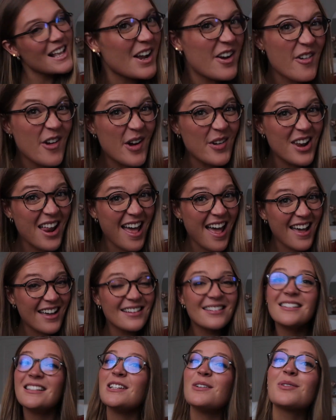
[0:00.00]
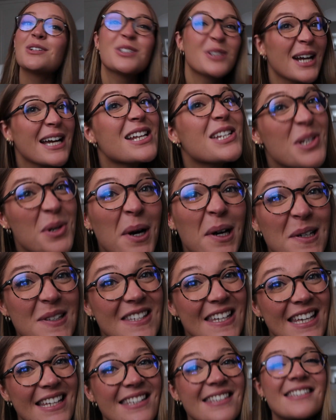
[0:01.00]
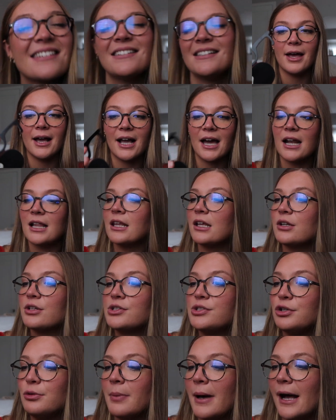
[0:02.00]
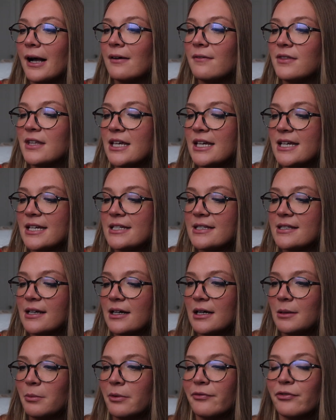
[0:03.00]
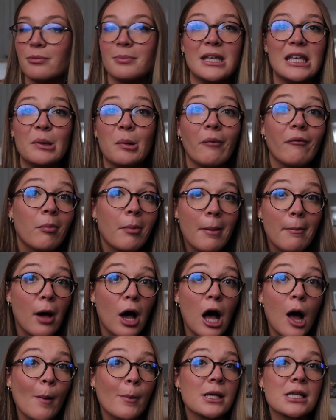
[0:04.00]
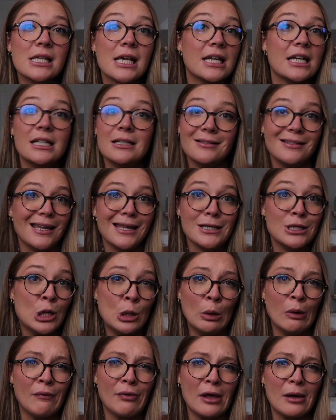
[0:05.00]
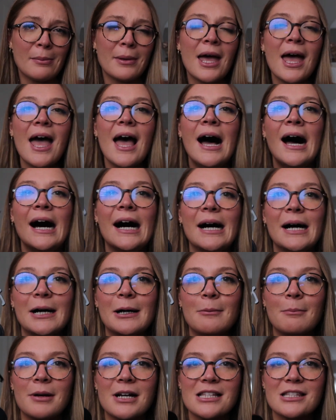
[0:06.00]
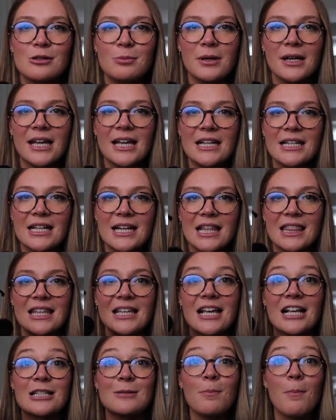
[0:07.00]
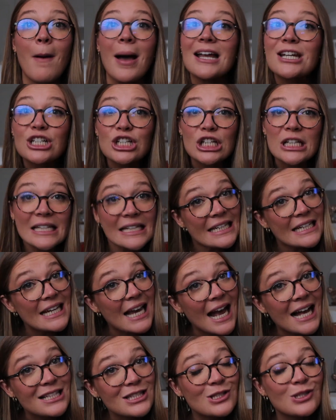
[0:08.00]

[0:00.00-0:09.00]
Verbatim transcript: Corona, you were trying too hard, sis. I got a little 2-pack of these, one for me, one for my mom, because I didn't need 2 of them. But it's super handy, and I think especially at